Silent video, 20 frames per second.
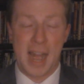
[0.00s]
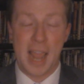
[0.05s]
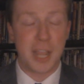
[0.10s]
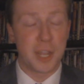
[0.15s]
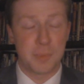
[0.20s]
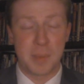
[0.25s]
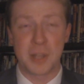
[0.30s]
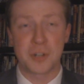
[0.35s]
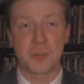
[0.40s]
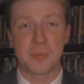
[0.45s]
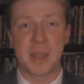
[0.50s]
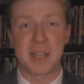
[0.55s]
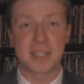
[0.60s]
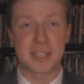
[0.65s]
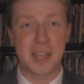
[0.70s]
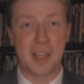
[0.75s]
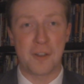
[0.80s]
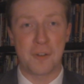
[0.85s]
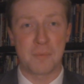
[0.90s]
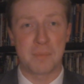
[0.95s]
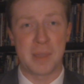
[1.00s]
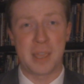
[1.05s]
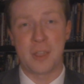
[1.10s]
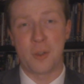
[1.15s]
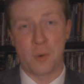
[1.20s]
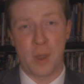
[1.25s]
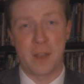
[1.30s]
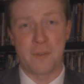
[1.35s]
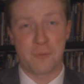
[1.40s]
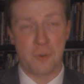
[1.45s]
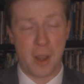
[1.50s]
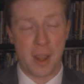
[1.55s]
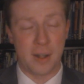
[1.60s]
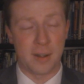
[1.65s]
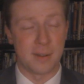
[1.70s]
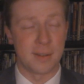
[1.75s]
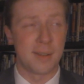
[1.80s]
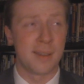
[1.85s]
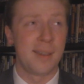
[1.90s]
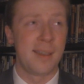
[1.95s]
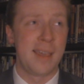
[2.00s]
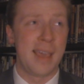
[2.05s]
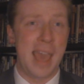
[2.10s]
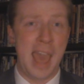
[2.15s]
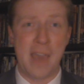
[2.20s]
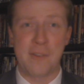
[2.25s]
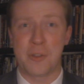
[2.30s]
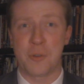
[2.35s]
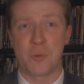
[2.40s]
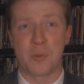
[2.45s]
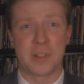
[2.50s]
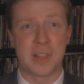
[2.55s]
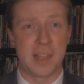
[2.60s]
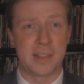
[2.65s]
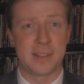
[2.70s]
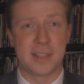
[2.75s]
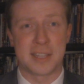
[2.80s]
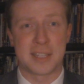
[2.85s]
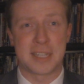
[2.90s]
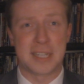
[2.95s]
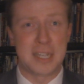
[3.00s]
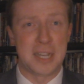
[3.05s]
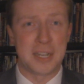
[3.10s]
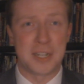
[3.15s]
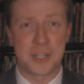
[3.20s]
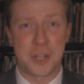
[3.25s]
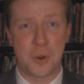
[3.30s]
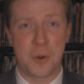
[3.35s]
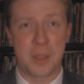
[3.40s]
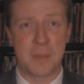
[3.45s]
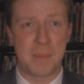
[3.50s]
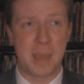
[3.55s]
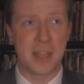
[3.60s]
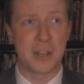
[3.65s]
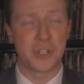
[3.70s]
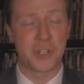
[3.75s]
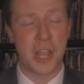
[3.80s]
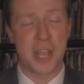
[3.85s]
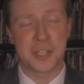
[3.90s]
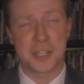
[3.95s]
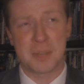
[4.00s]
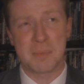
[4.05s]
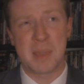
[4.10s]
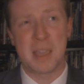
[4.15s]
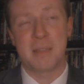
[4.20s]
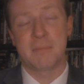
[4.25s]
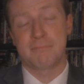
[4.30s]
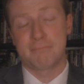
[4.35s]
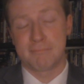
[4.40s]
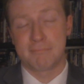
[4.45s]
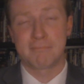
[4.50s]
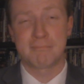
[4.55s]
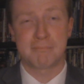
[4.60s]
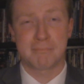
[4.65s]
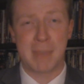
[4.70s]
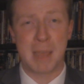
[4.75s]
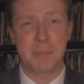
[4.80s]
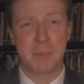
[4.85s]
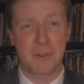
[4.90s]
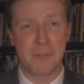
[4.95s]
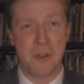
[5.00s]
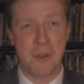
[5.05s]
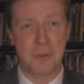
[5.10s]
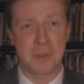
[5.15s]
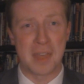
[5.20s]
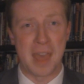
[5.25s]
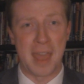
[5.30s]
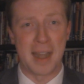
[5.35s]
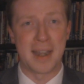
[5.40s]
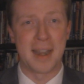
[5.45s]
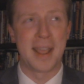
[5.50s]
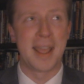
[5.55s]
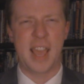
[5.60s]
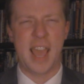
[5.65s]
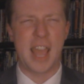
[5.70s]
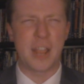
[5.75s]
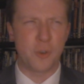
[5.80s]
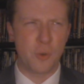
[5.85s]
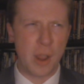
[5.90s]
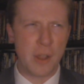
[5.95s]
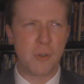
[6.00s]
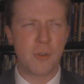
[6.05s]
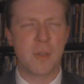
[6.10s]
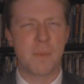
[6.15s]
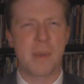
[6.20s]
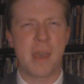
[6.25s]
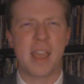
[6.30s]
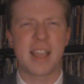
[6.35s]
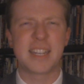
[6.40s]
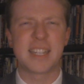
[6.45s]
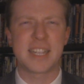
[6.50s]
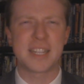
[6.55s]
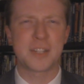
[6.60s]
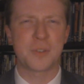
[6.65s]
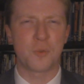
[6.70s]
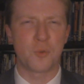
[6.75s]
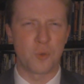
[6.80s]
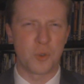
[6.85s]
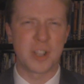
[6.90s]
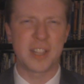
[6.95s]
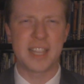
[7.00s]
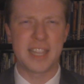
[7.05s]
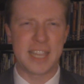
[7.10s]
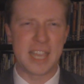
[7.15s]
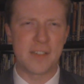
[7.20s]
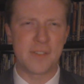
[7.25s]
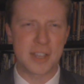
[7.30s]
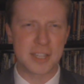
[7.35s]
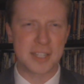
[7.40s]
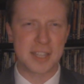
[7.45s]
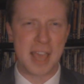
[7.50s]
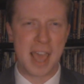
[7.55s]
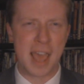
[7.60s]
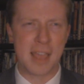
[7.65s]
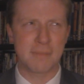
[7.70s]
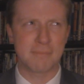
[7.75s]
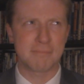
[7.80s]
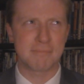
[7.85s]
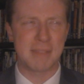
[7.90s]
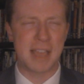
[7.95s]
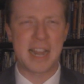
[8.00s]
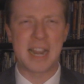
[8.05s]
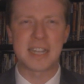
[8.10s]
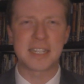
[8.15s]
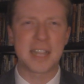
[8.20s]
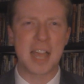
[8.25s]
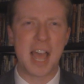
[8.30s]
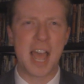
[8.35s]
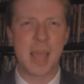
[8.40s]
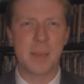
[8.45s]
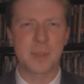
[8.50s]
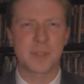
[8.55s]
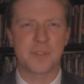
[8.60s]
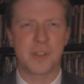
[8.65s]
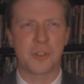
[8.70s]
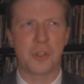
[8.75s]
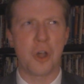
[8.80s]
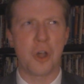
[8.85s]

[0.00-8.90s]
I can picture myself being quite frightened. Having relentless gun-toting men chasing me might provoke that. And Gregory Peck doesn't really give us that, and at times felt